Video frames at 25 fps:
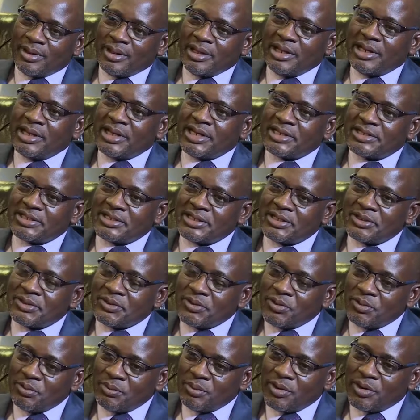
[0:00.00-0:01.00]
in a
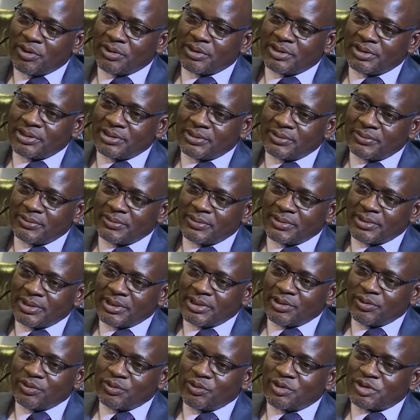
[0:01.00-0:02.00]
single month
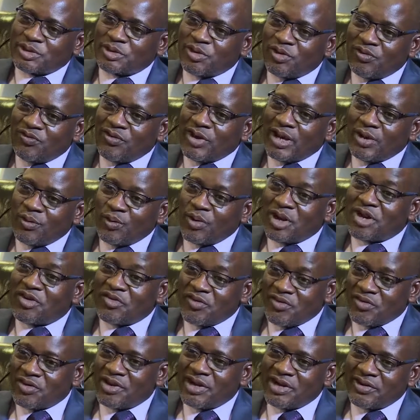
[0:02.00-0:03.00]
was over
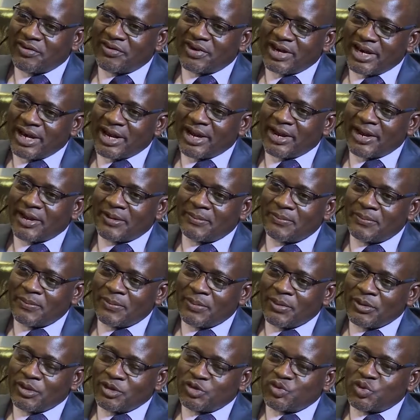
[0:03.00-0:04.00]
1 trillion naira.
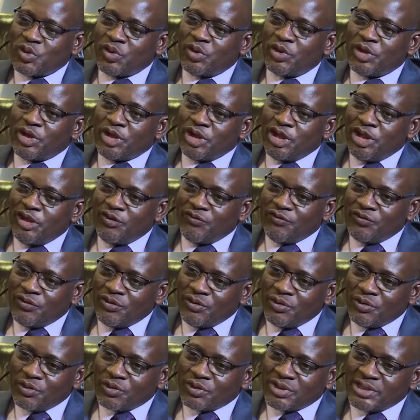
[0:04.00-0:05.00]
So if
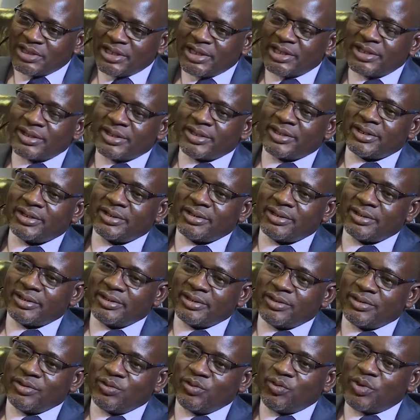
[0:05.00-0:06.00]
you take
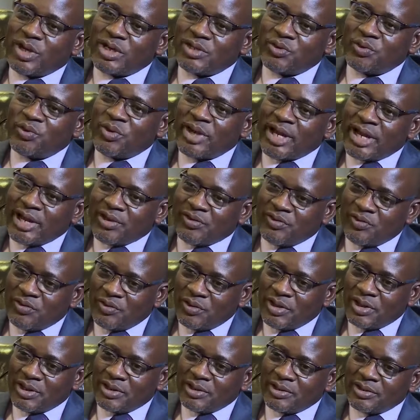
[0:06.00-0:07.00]
what we are
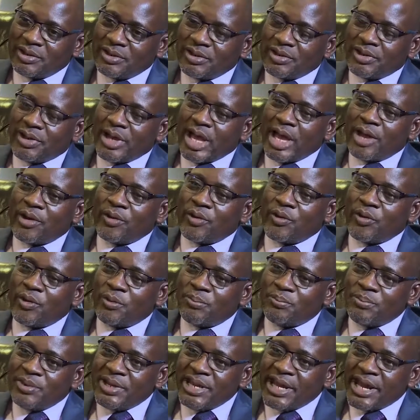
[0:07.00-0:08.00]
doing and
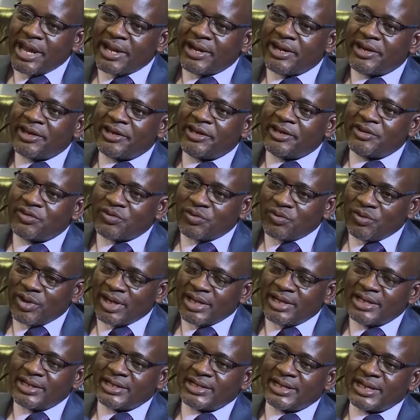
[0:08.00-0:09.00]
comparing it to
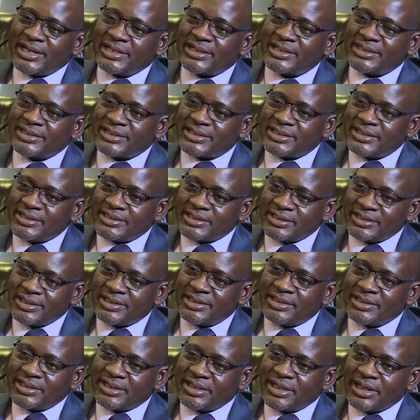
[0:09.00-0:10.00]
what the 36
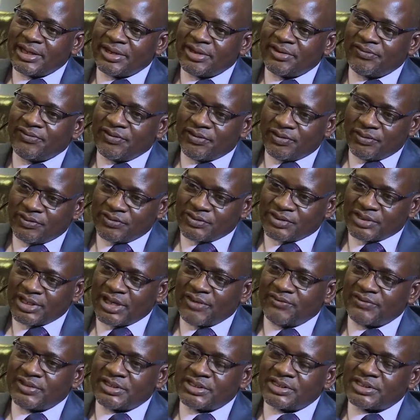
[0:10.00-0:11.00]
Internal Revenue
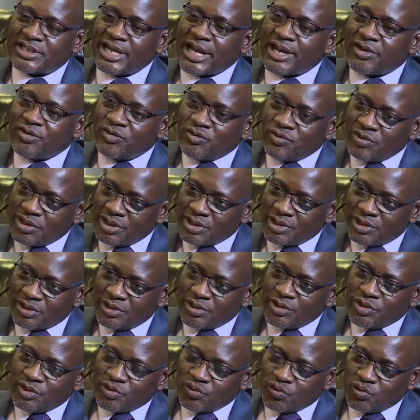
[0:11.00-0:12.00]
Services are doing
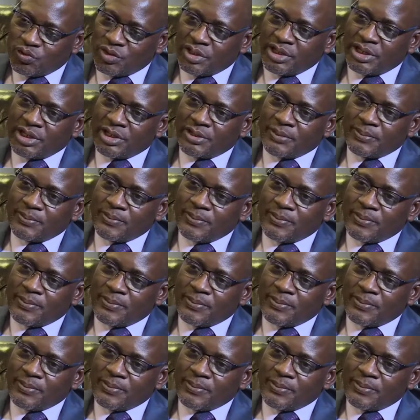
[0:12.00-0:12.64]
today